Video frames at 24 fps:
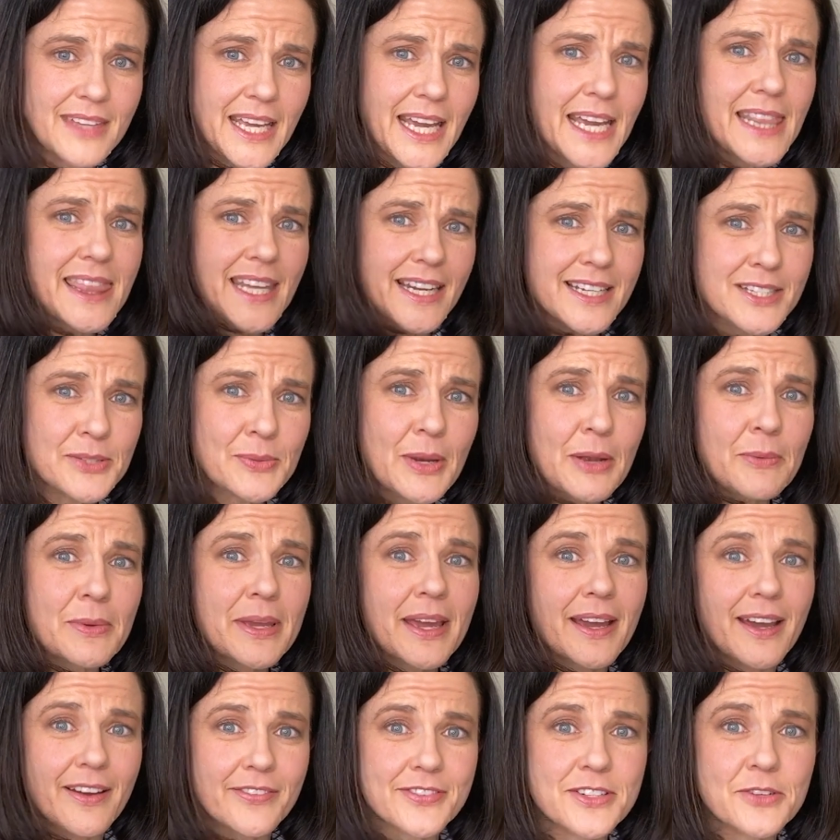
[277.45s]
And that's why we
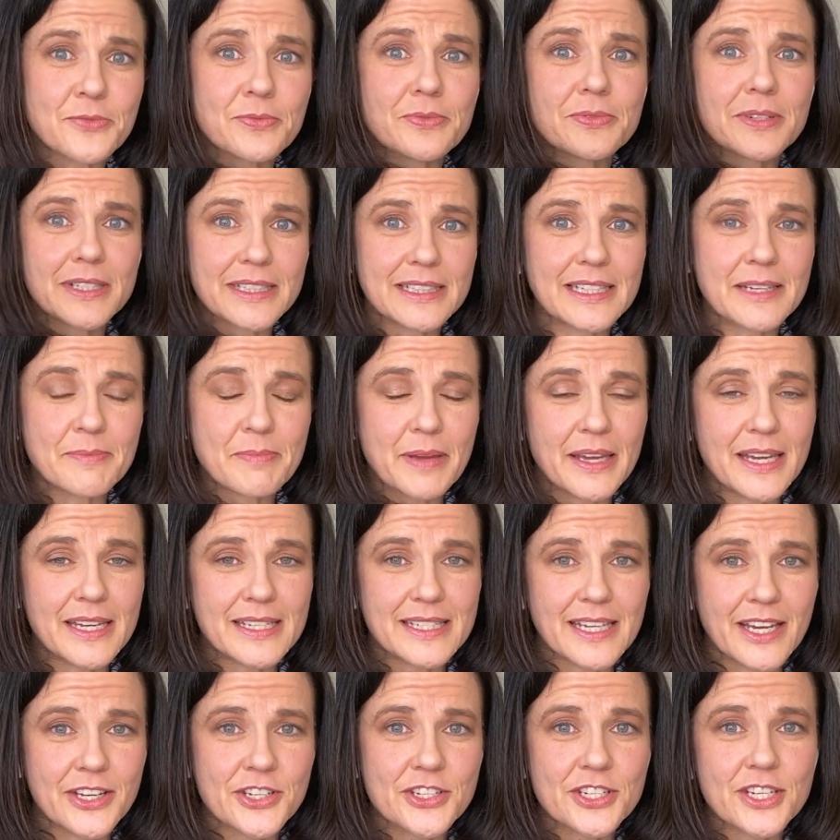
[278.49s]
have to really pay
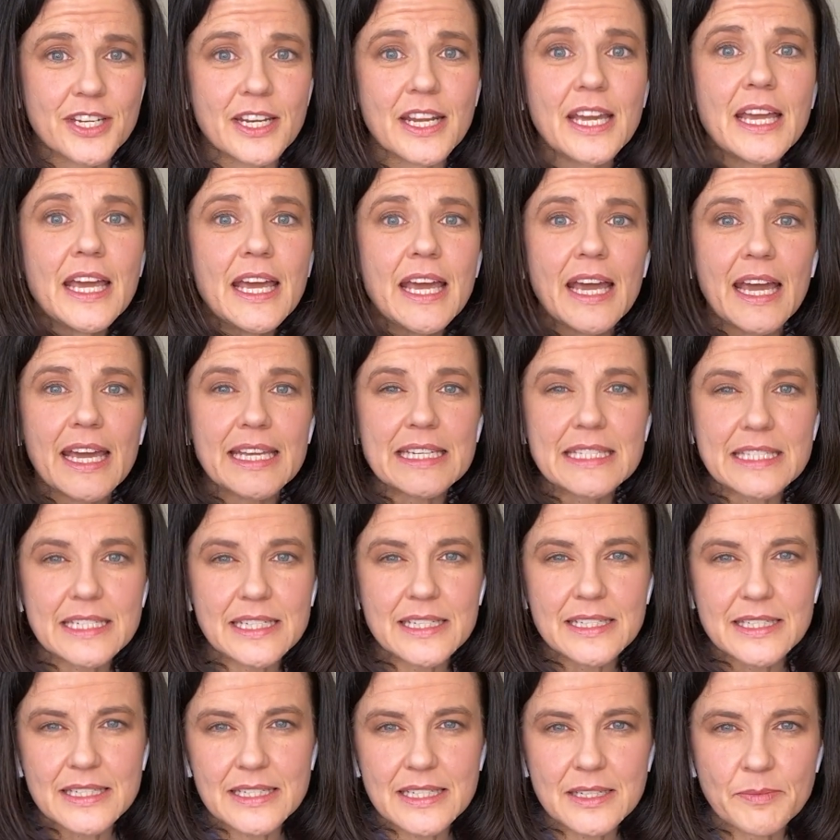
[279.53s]
attention and
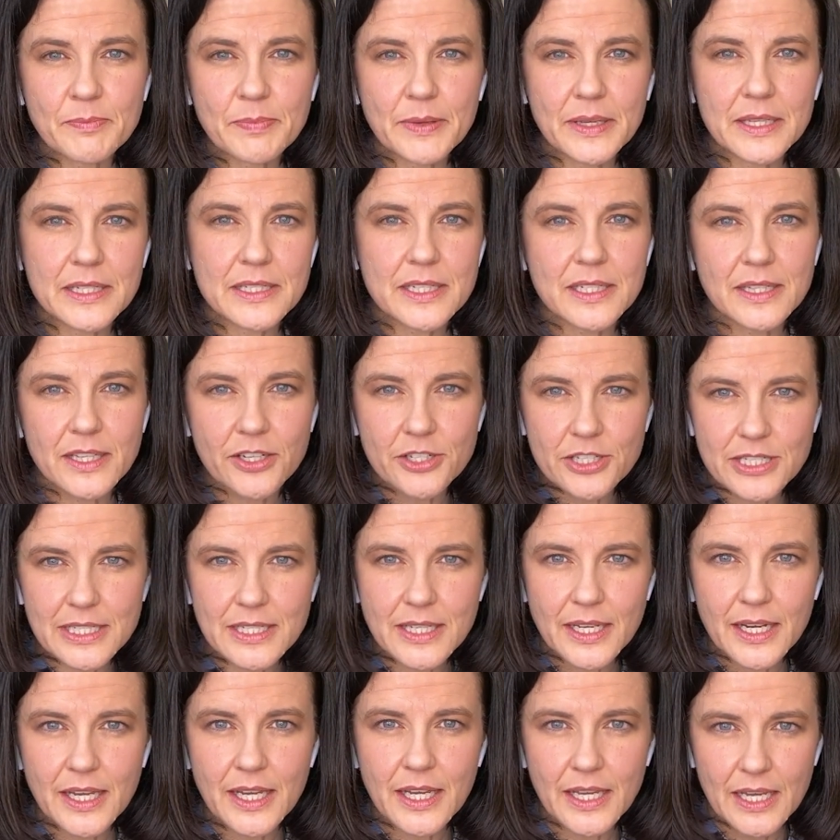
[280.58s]
dig deep into their
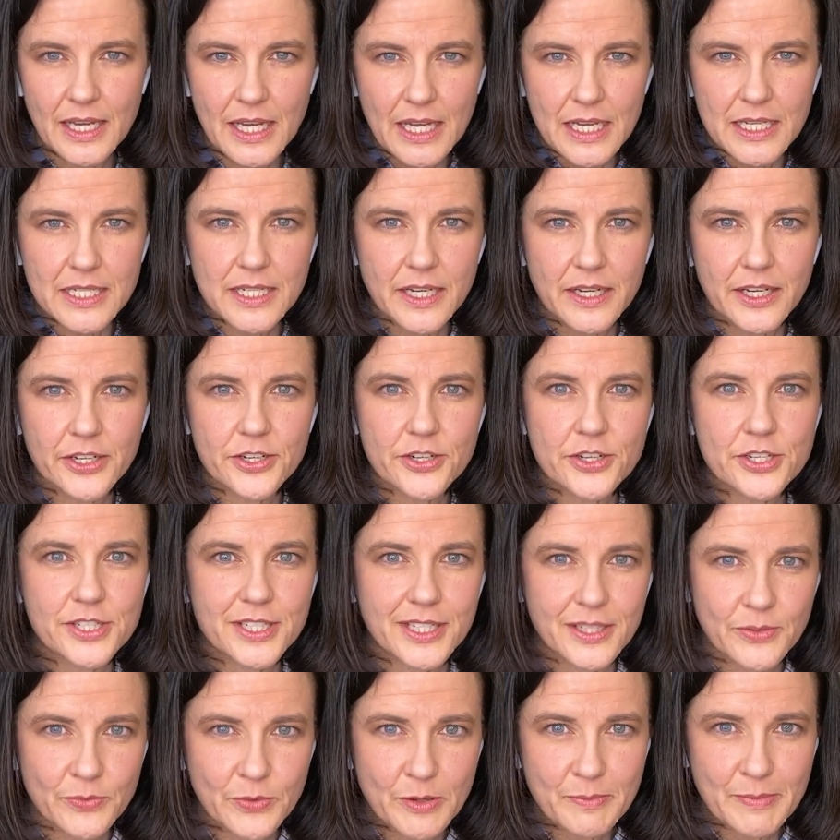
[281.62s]
DNA to
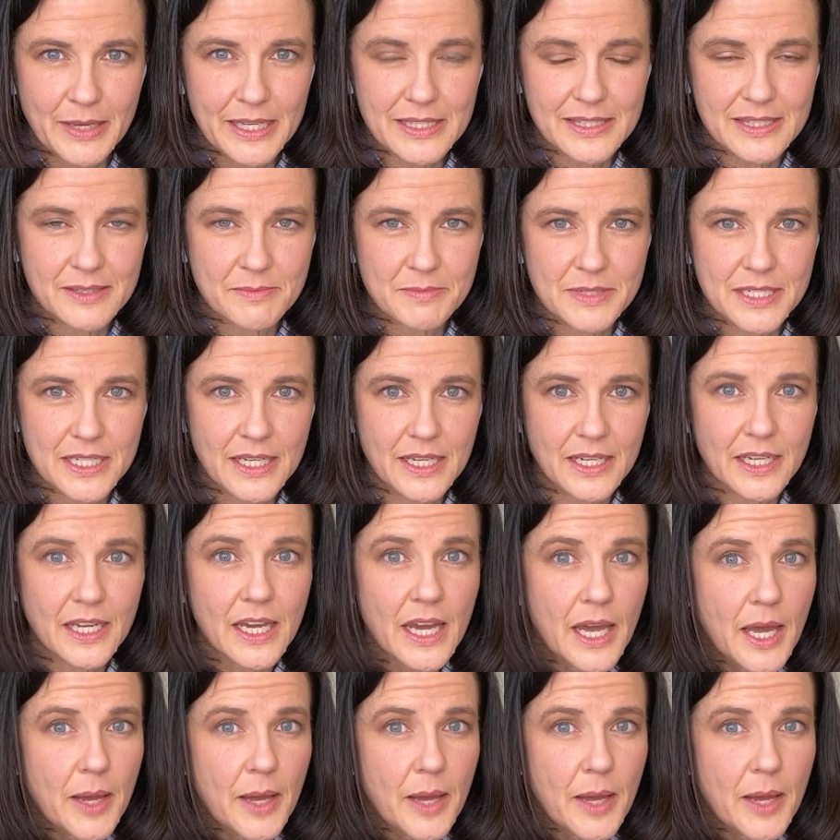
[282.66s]
understand what makes them tick.